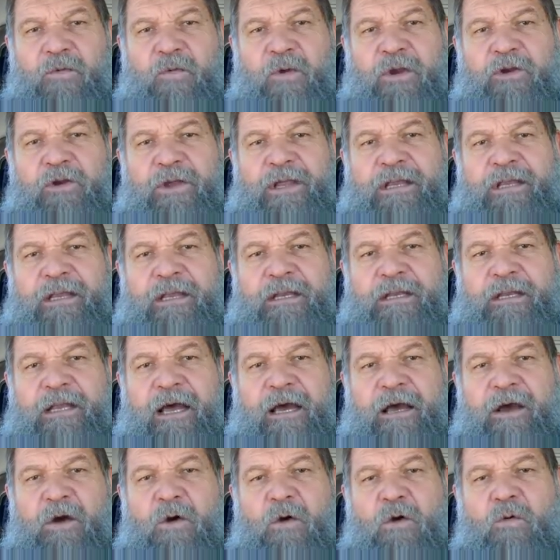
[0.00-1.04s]
We read in
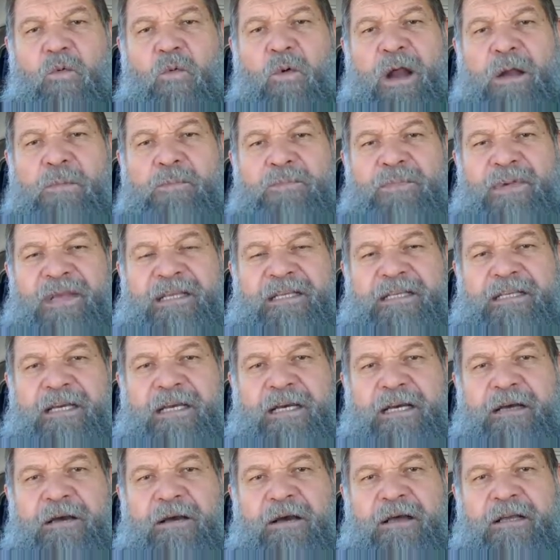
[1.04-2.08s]
uh, 1
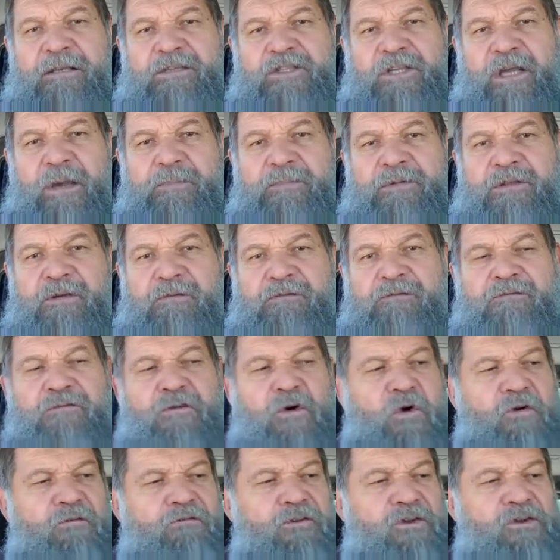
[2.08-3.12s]
Peter chapter
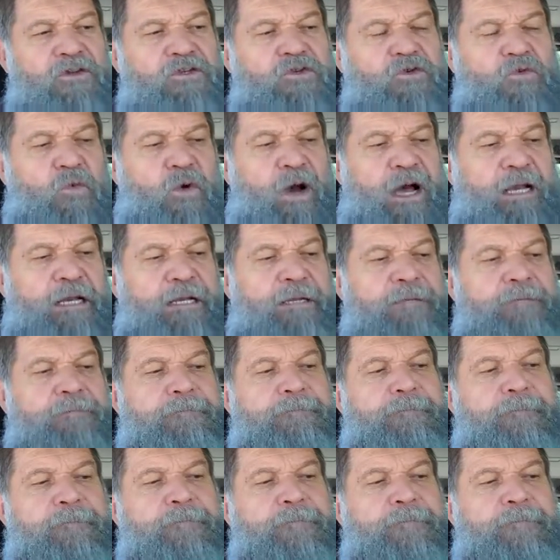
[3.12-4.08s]
4, verse 1.